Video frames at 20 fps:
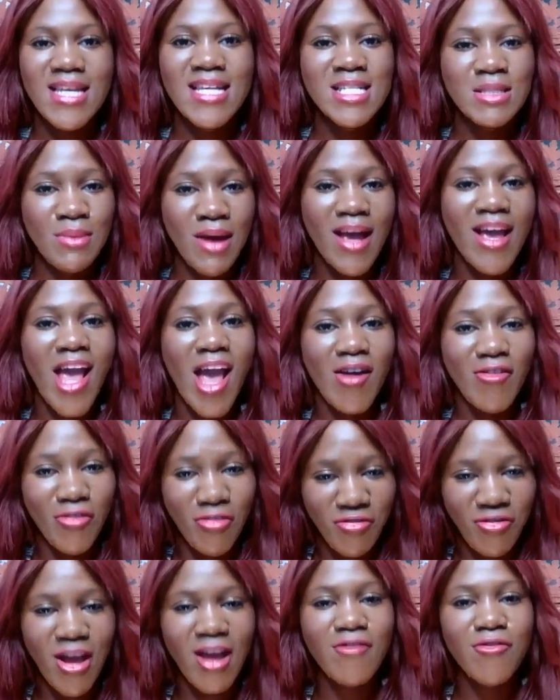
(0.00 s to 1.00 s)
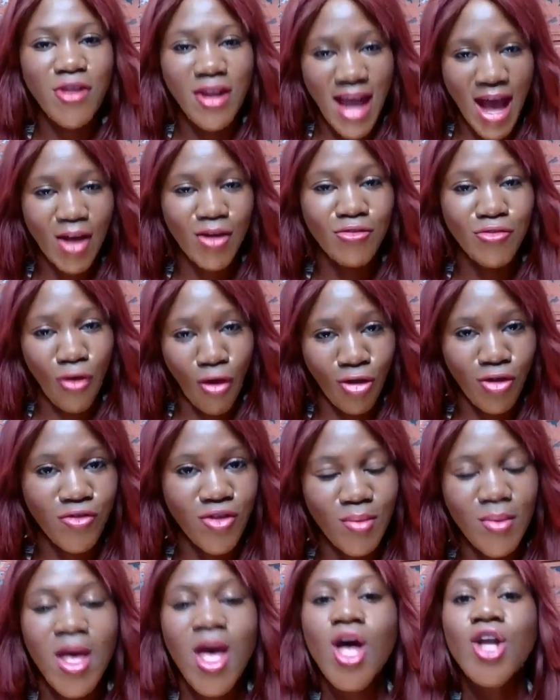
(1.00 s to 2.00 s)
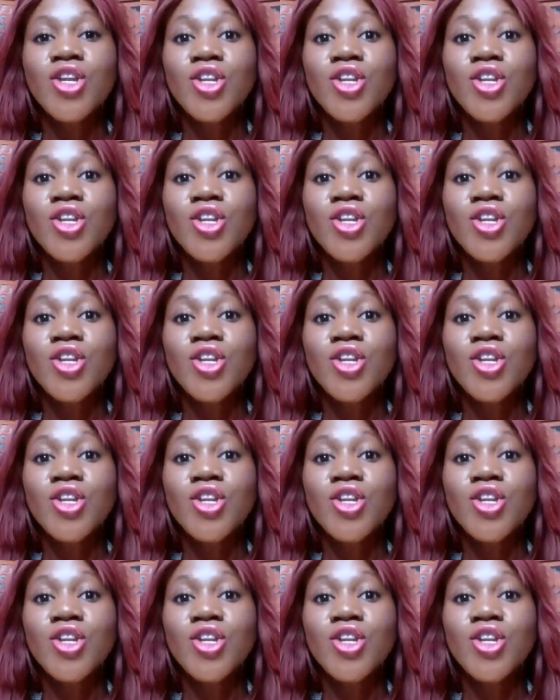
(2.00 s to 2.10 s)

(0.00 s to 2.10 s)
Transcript: is my favorite out of all of them.